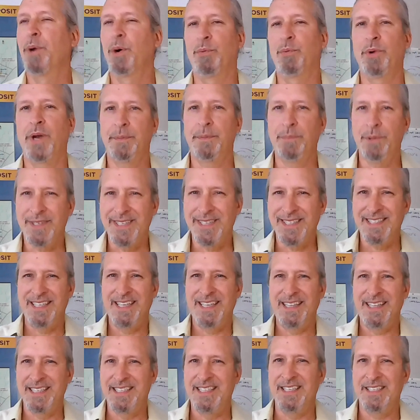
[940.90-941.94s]
but we're able to
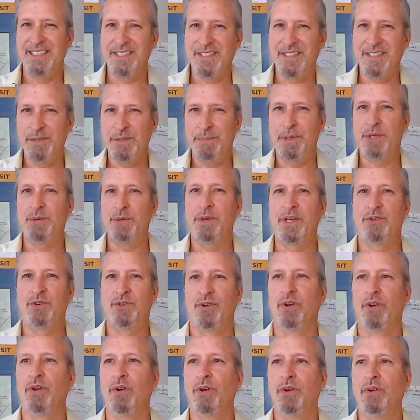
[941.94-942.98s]
see the distance between
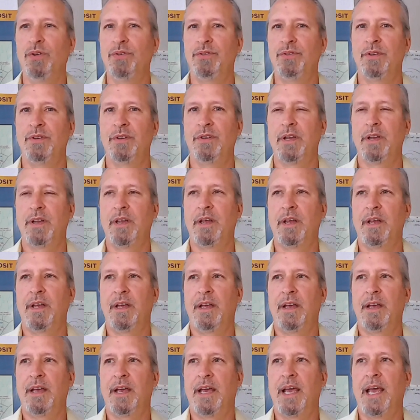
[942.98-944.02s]
drill holes.
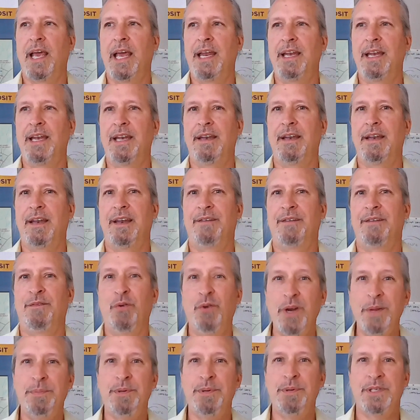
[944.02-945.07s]
And
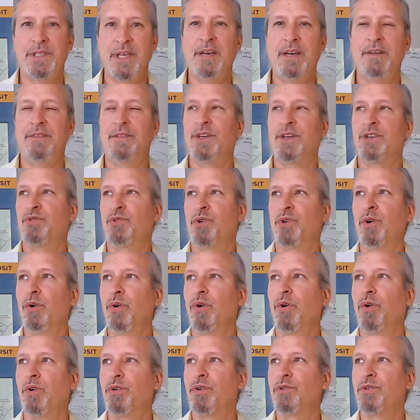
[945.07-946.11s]
40% of the drill
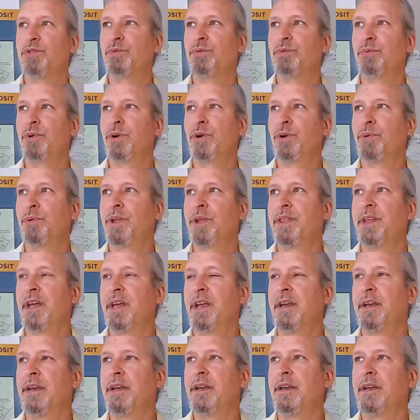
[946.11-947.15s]
holes were
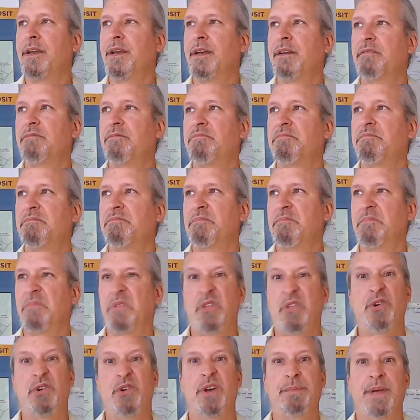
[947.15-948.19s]
within
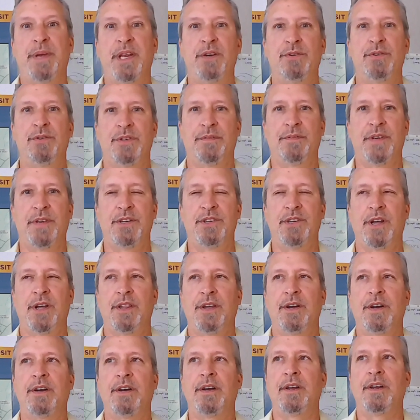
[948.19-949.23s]
30 meters of each
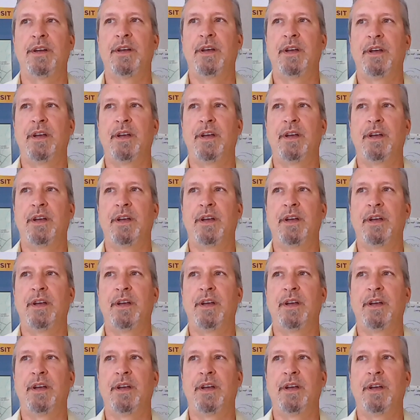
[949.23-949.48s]
other.